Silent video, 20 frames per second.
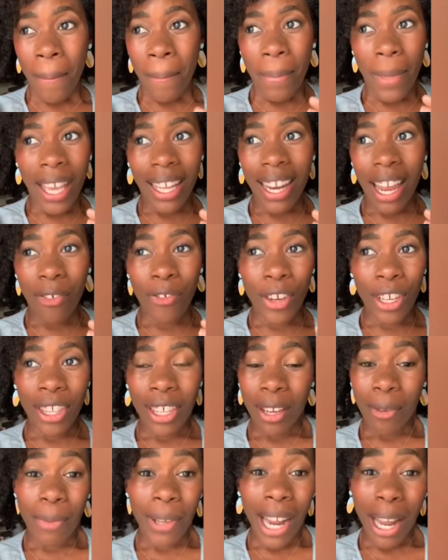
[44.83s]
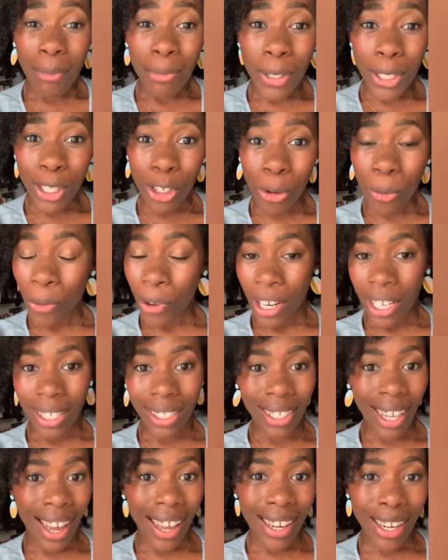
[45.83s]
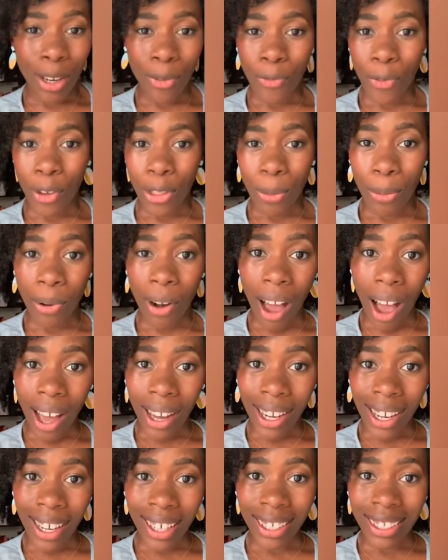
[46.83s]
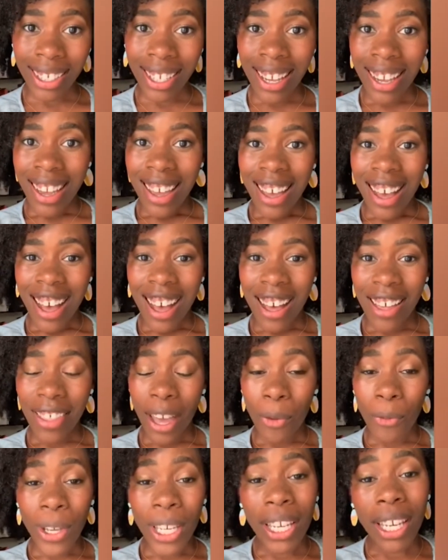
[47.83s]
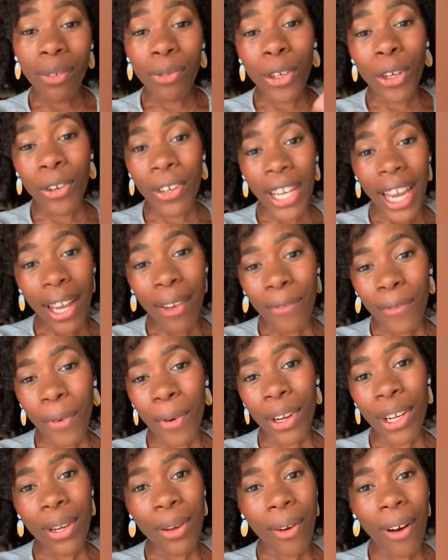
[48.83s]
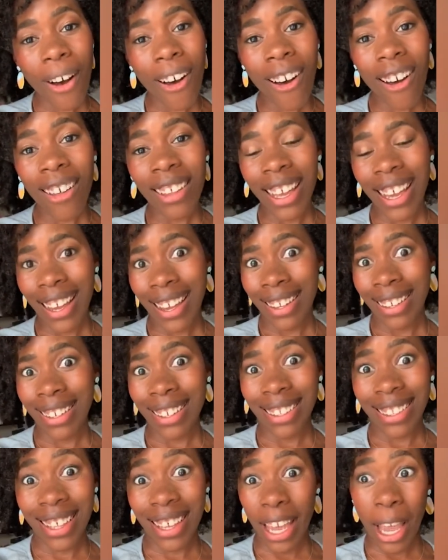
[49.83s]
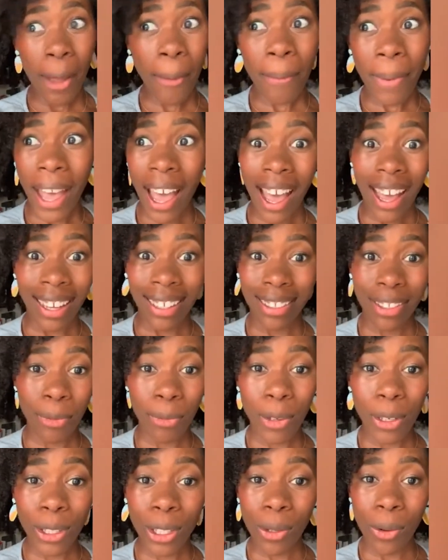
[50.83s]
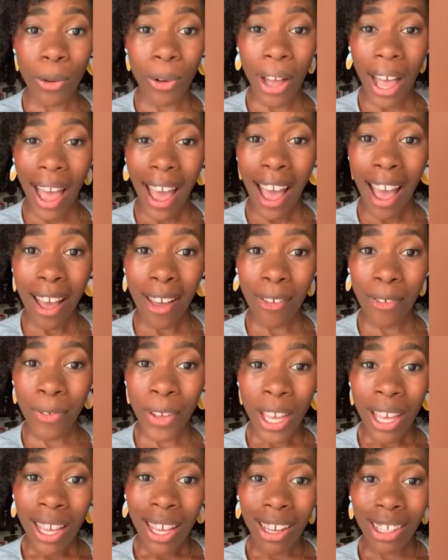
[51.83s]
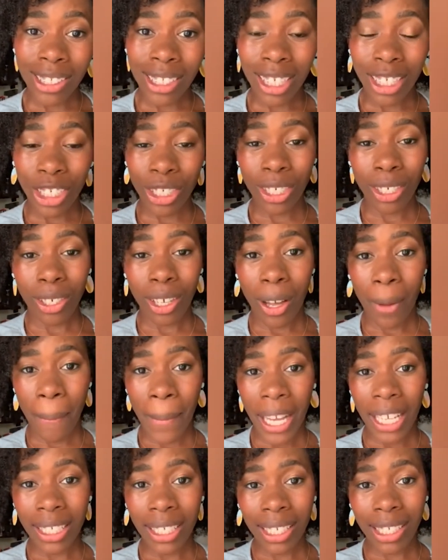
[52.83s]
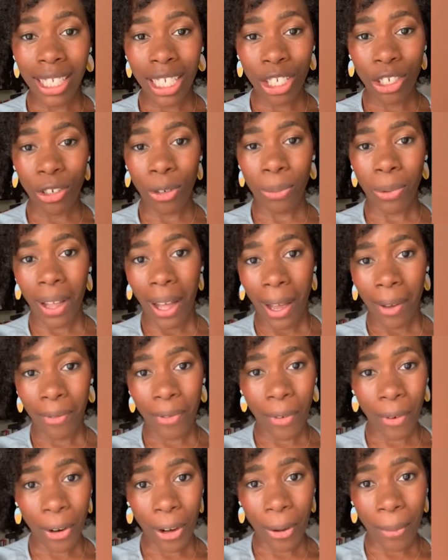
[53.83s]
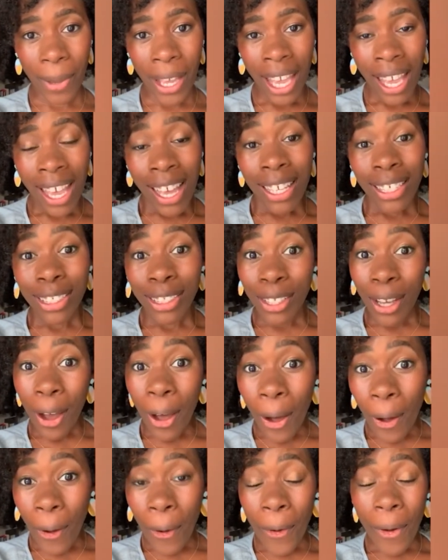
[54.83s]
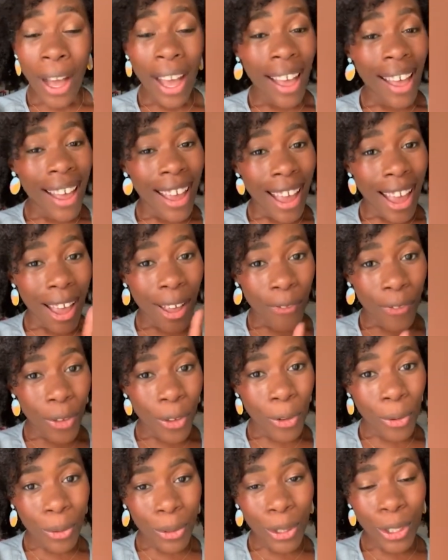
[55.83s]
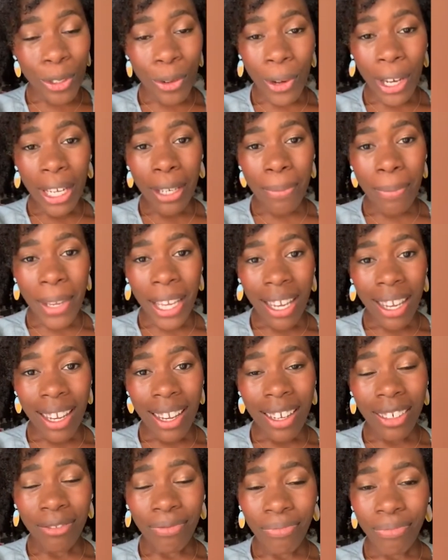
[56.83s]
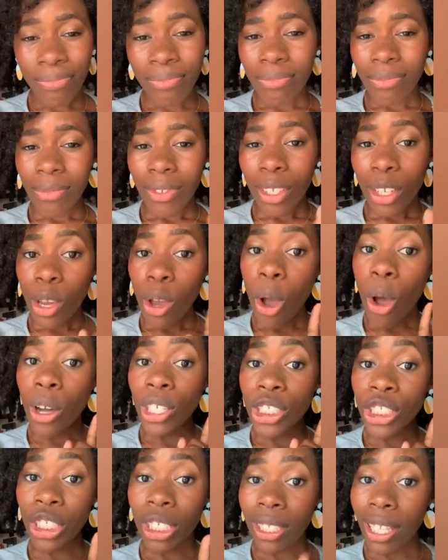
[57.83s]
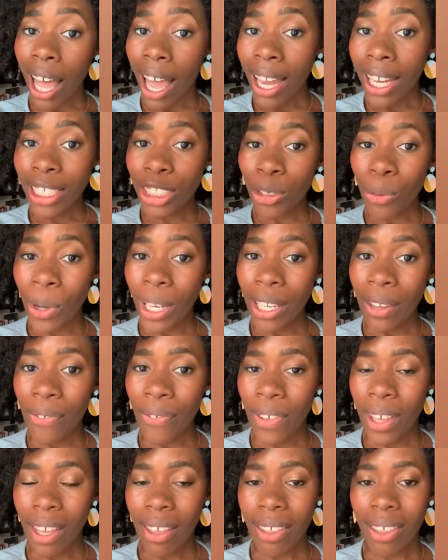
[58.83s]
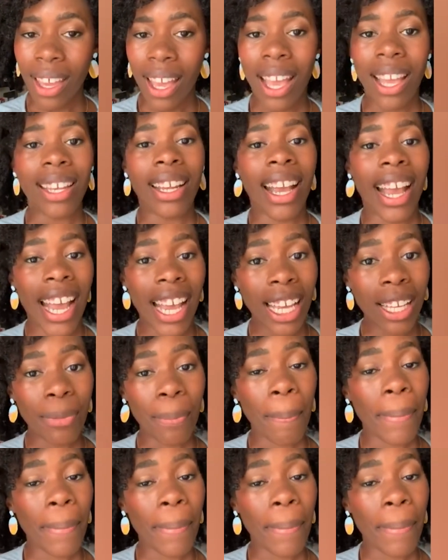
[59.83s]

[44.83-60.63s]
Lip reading: everything. But I'm super excited for the product that we can create for you all and the impact the music will have on such an amazing digital platform. So if you will join me on July 25th at 8